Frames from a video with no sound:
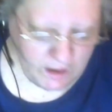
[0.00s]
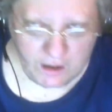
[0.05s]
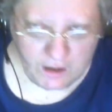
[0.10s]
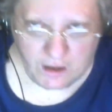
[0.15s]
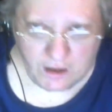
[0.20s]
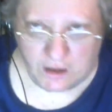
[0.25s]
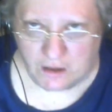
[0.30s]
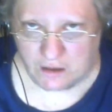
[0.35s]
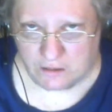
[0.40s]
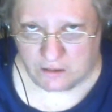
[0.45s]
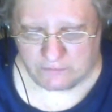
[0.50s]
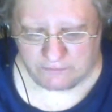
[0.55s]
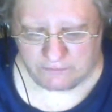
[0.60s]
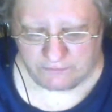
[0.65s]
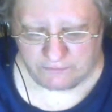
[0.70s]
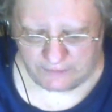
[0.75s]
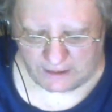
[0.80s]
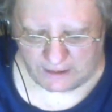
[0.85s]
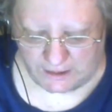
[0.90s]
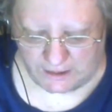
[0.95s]

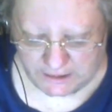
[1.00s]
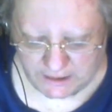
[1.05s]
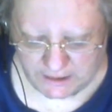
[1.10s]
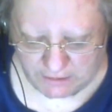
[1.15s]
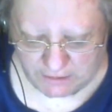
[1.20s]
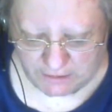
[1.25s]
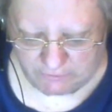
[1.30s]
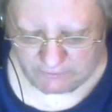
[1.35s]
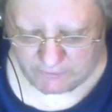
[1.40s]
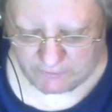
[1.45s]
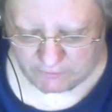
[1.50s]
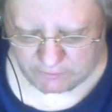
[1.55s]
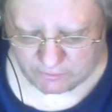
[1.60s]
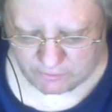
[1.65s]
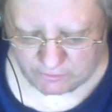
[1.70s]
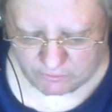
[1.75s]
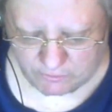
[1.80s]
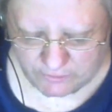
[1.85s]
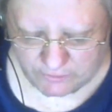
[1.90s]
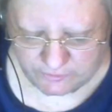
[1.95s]
I can't remember
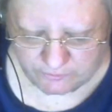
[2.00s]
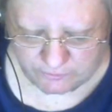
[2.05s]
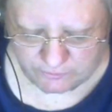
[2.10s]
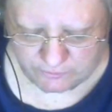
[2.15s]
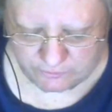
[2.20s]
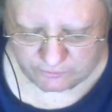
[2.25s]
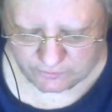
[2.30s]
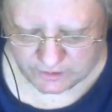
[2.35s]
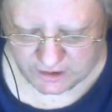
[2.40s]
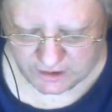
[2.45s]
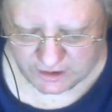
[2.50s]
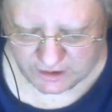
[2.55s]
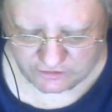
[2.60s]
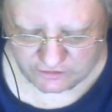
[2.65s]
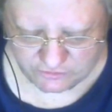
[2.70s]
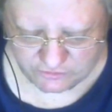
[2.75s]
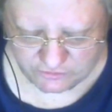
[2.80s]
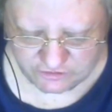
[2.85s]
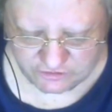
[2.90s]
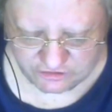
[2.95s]
whether the case
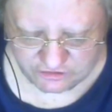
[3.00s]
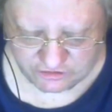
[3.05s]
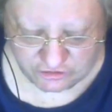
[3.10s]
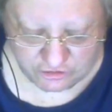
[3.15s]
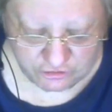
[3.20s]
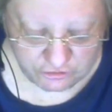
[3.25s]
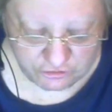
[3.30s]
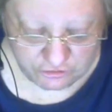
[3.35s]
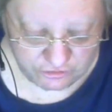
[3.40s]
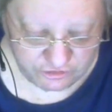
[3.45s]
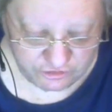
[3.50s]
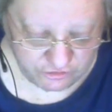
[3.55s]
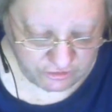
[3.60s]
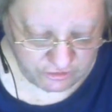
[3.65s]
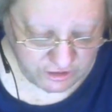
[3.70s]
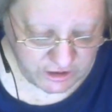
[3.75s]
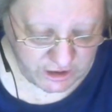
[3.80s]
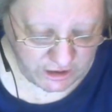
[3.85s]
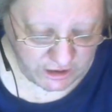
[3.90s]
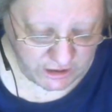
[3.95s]
was
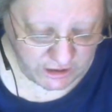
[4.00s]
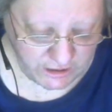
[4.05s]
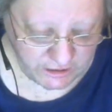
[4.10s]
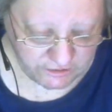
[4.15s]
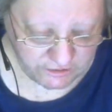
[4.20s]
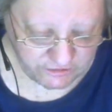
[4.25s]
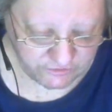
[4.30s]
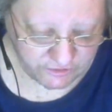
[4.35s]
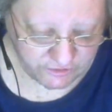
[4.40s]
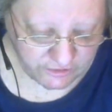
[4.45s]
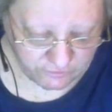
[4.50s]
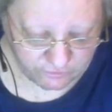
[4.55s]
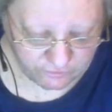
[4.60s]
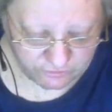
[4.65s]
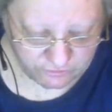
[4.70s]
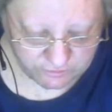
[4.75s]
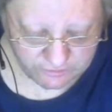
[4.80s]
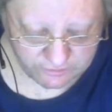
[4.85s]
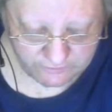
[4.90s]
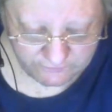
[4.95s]
adjudicated as far as
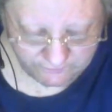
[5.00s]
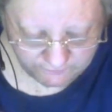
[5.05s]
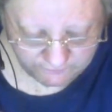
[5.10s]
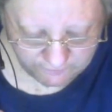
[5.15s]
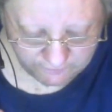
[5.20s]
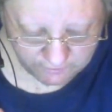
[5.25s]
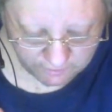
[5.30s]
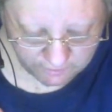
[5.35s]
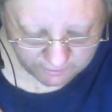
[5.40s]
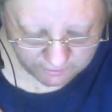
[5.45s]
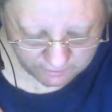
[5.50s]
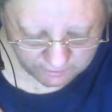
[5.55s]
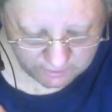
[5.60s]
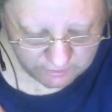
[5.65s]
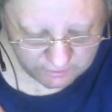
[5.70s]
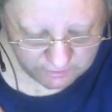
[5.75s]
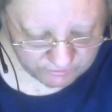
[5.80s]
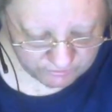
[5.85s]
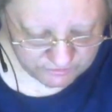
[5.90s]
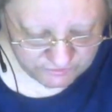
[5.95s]
if,
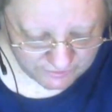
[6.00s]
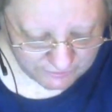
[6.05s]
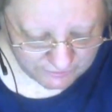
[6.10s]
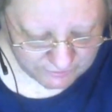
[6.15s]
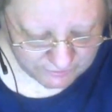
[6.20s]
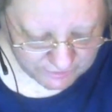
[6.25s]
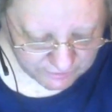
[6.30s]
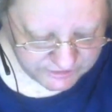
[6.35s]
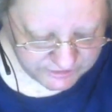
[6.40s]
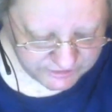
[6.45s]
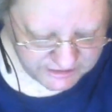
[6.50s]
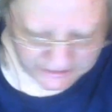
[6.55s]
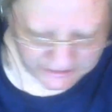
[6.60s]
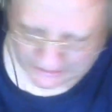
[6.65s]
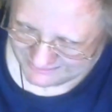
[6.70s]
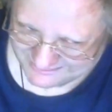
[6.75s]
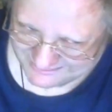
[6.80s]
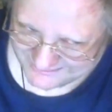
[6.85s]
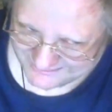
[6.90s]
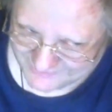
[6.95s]
he was found guilty. I
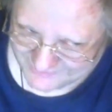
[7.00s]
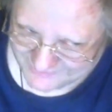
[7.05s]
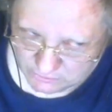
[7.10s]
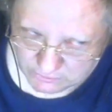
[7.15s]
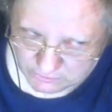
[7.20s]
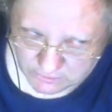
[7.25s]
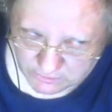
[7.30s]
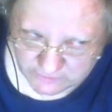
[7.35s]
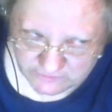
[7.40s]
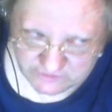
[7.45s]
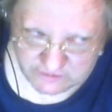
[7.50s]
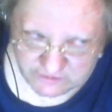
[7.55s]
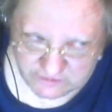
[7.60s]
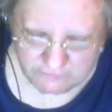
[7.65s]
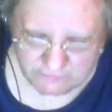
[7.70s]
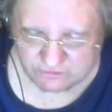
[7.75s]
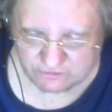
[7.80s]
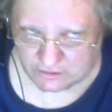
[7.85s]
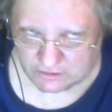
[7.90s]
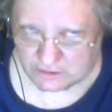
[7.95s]
think he was.
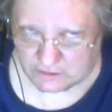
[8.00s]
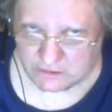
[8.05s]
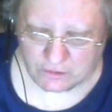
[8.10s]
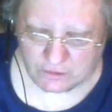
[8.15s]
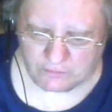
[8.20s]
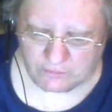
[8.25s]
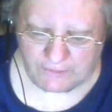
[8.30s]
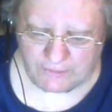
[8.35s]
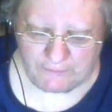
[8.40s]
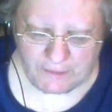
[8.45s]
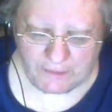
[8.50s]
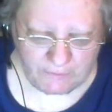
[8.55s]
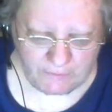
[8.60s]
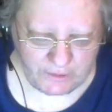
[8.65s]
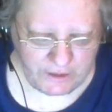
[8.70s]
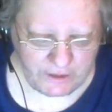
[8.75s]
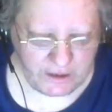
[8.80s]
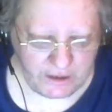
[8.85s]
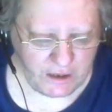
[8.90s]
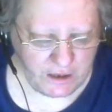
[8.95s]
I'm trying to go by
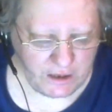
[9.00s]
memory.